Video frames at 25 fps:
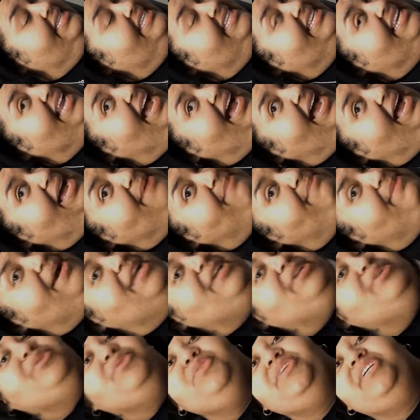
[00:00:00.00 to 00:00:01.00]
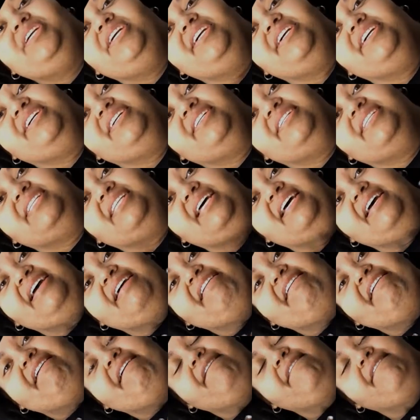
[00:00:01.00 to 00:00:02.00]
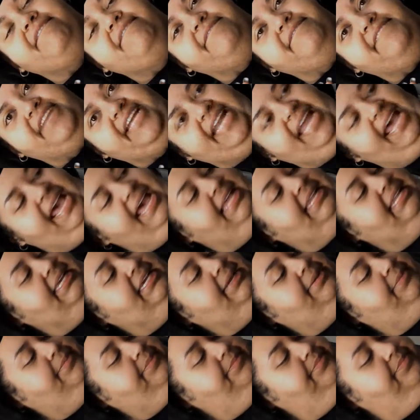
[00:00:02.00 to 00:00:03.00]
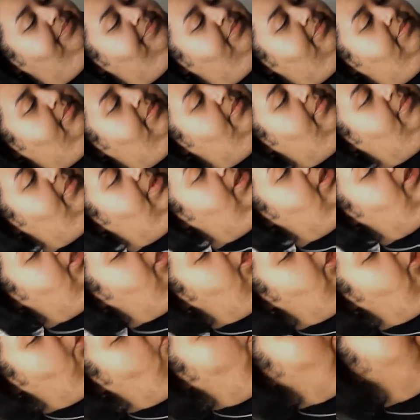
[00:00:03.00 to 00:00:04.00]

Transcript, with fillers: nine by New Year's finale. The